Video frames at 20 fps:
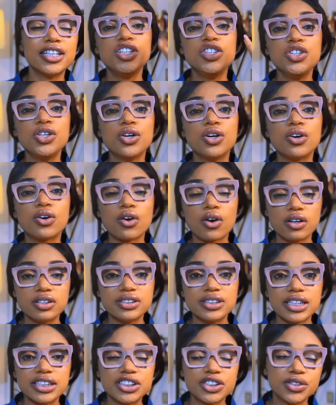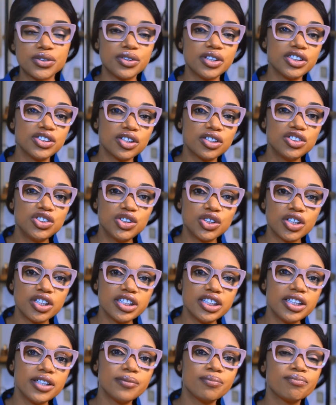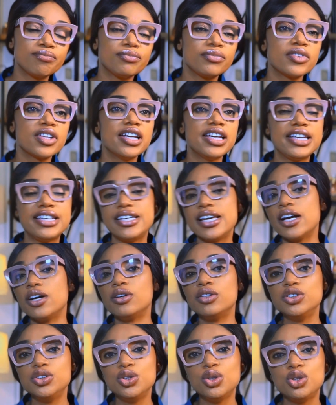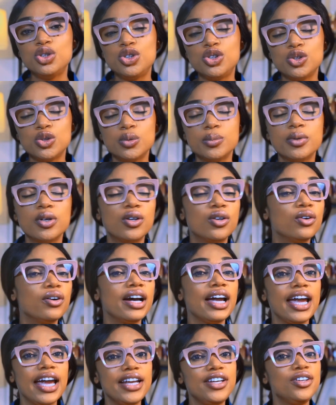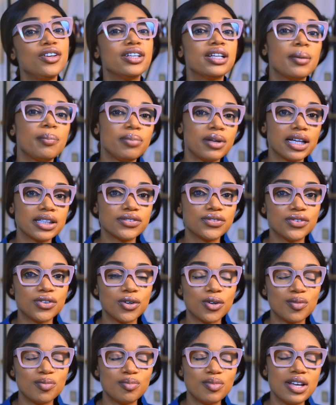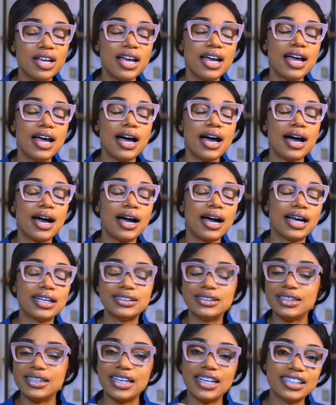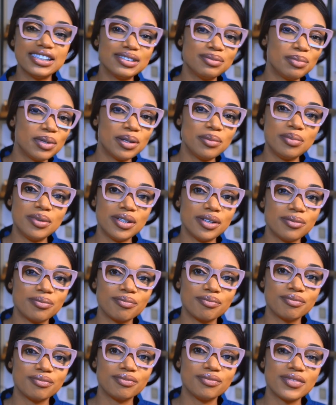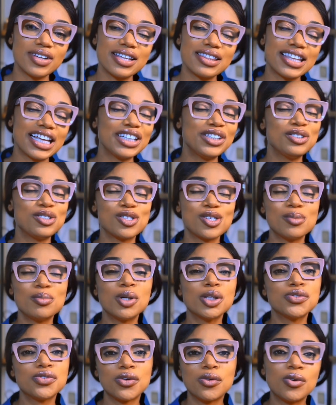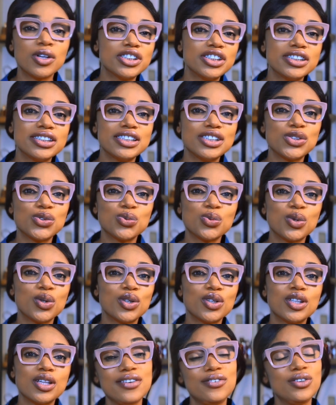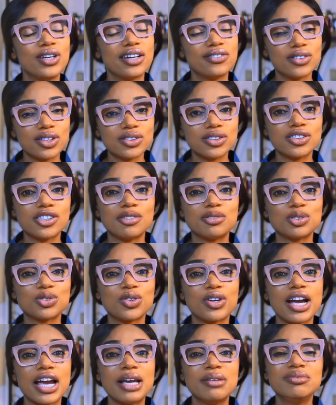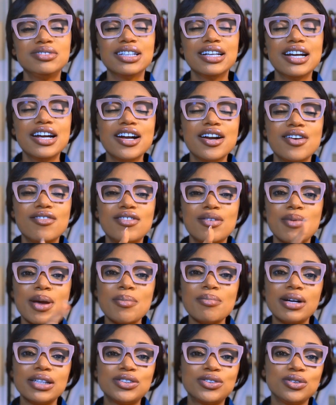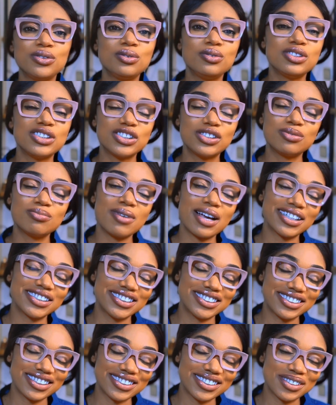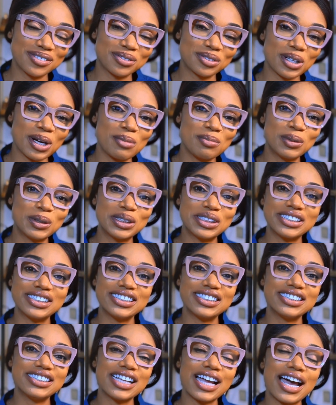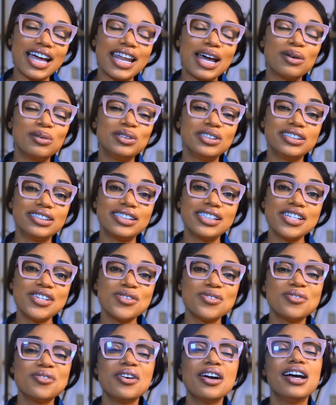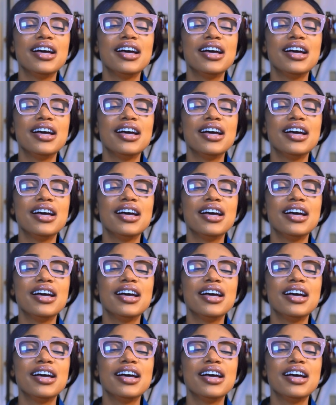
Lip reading: in your content creation journey here on YouTube or any other platform, as the case may be. Thank you so much for watching this one. If you have not subscribed, remember to smash the subscribe button, and I will see you